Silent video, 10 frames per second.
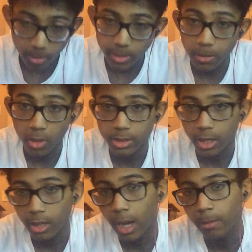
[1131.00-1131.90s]
be posting
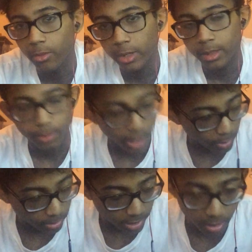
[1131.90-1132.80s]
a lot more,
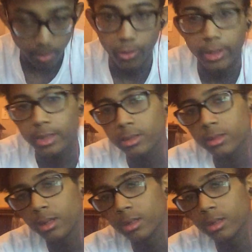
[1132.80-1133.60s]
probably in the mornings.